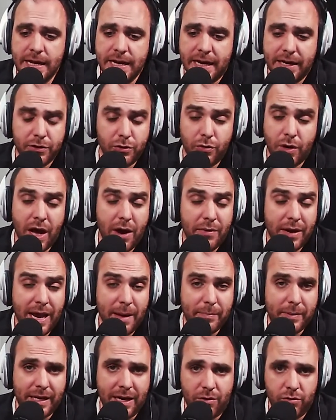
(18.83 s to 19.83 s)
I don't know how it
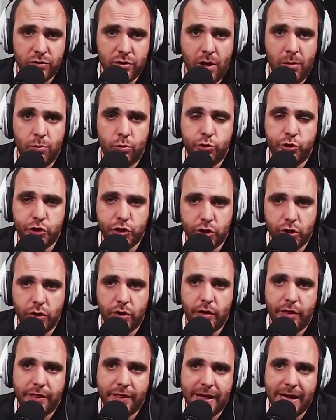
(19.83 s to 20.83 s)
happened. I was almost
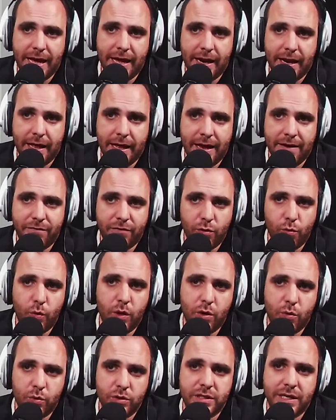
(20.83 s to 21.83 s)
sure that every
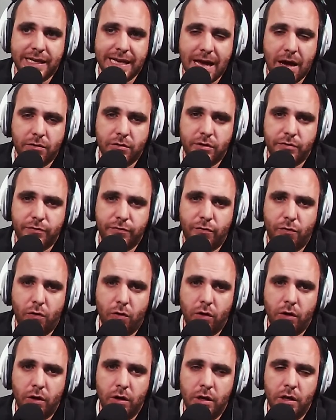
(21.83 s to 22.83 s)
week was accounted
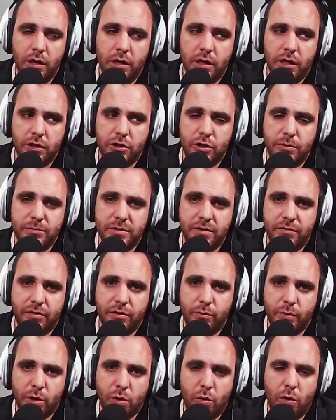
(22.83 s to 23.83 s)
for in terms of
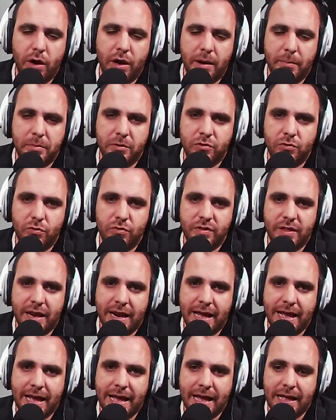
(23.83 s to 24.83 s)
the recorded episodes that
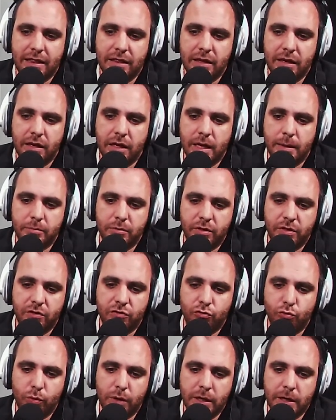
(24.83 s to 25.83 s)
I had leading up to
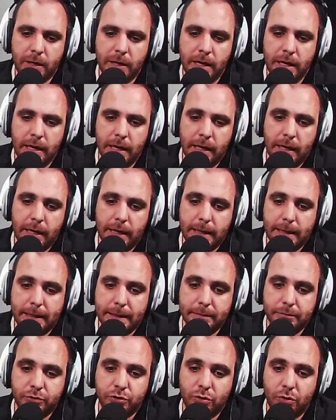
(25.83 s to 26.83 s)
this week.
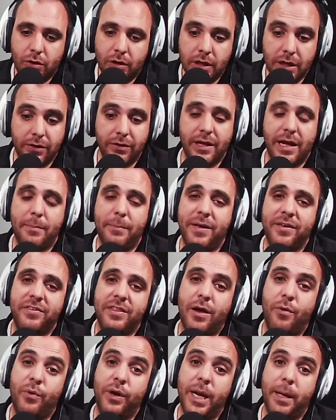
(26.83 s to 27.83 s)
So clearly I messed
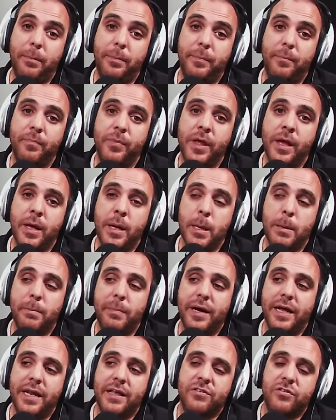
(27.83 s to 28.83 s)
that one up,
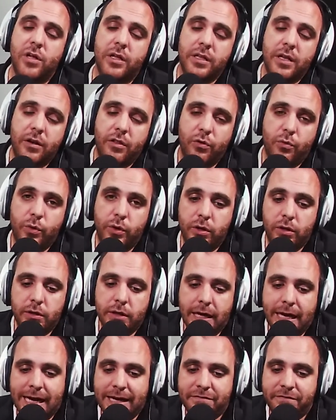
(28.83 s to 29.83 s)
but it's not the end of the
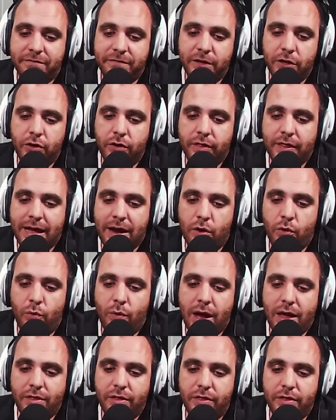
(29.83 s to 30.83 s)
world. I figured that
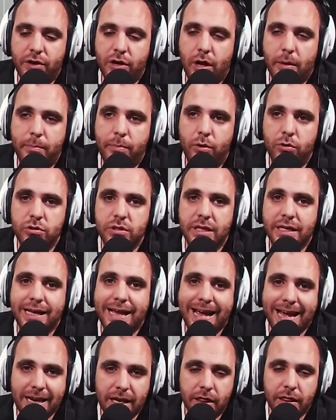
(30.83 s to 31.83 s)
rather than not posting
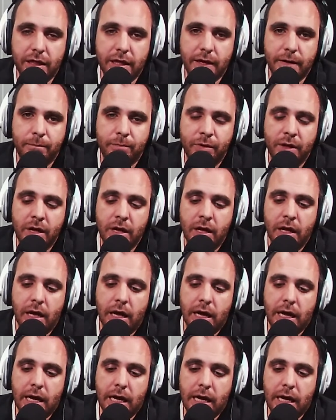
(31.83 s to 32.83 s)
anything,
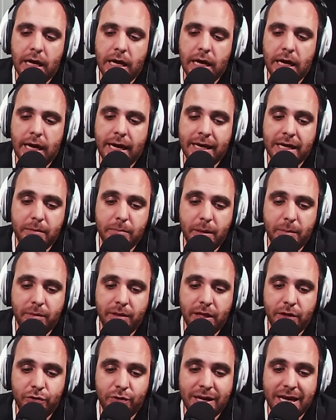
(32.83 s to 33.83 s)
I can maybe
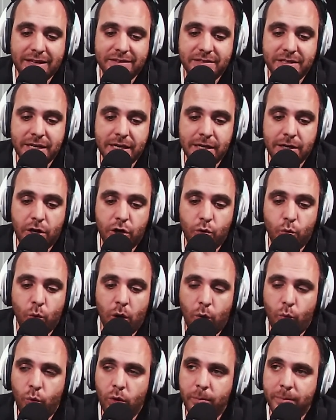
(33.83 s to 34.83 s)
let you guys in on
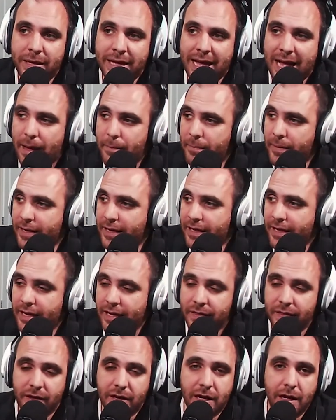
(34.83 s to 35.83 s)
what will be happening
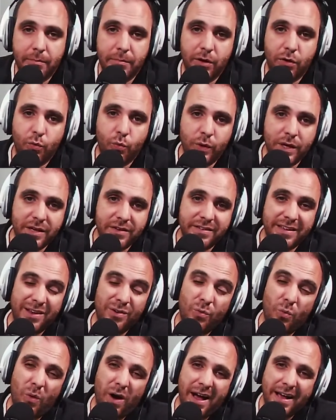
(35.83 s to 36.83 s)
in the coming weeks
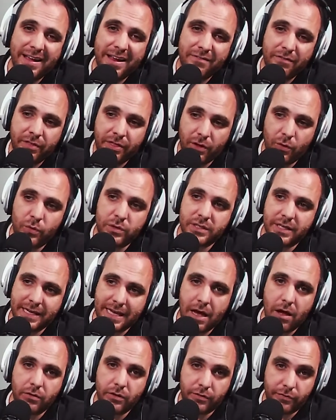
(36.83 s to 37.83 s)
and why everything was
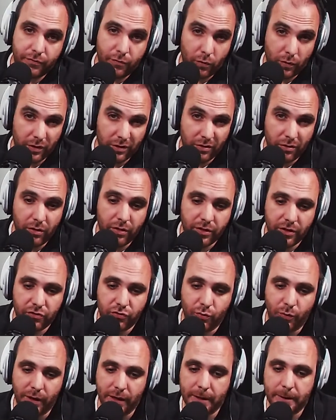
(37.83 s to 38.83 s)
accounted for until
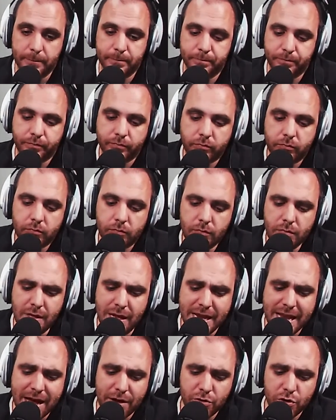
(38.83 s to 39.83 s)
this week.
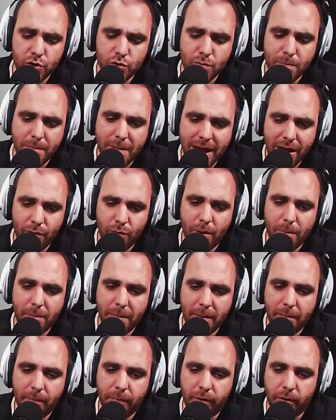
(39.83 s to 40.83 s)
Now, you may
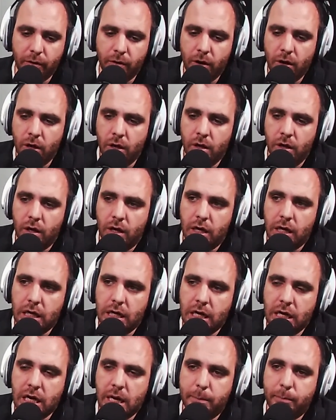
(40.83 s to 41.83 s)
remember
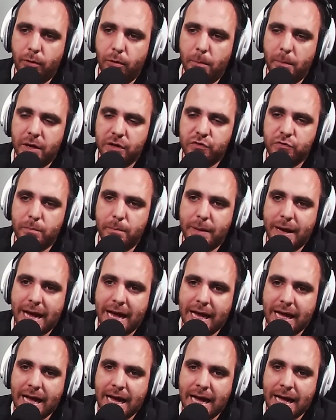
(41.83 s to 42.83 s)
a couple months
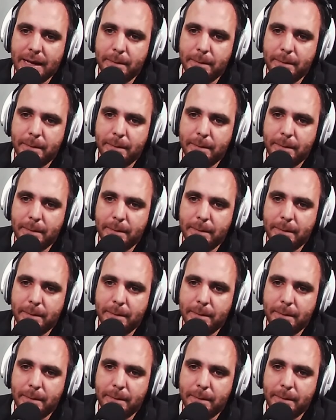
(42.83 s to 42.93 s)
back,